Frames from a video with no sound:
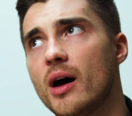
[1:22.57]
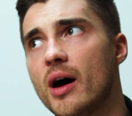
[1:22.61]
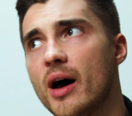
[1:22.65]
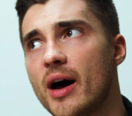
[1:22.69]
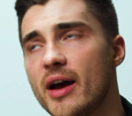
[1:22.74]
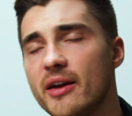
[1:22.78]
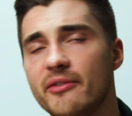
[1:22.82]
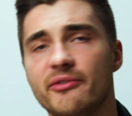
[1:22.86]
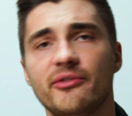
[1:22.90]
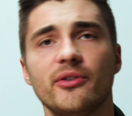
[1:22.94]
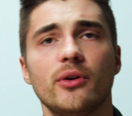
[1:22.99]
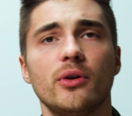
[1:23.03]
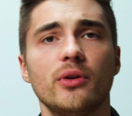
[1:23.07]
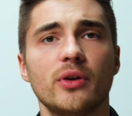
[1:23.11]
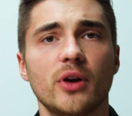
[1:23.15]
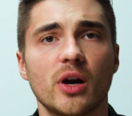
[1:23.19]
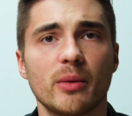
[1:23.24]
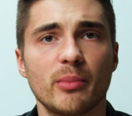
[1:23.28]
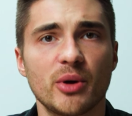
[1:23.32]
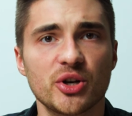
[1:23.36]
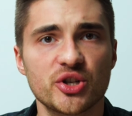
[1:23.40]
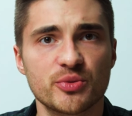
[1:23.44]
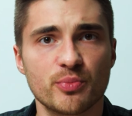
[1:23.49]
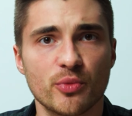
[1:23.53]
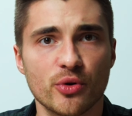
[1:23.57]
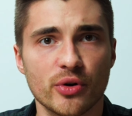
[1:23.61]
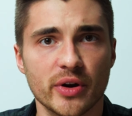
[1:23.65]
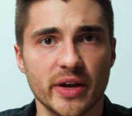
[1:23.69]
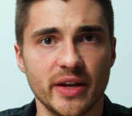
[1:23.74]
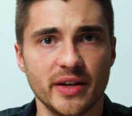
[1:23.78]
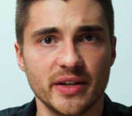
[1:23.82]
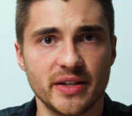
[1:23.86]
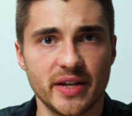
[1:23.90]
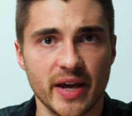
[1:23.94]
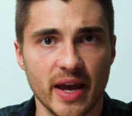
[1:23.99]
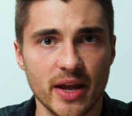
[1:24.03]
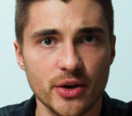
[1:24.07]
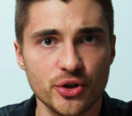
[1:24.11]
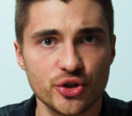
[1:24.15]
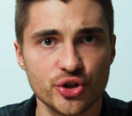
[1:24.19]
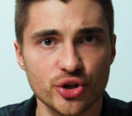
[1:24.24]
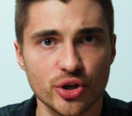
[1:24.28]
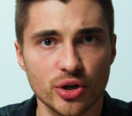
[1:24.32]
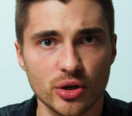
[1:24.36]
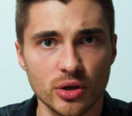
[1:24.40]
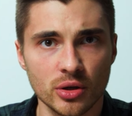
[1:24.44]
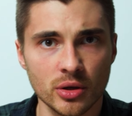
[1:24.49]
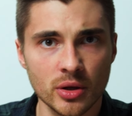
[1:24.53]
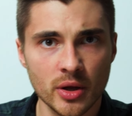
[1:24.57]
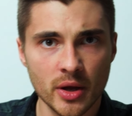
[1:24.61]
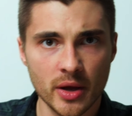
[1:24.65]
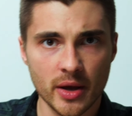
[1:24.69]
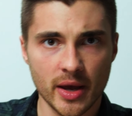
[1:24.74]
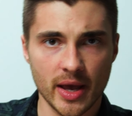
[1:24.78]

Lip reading: iPhone are much more intentional.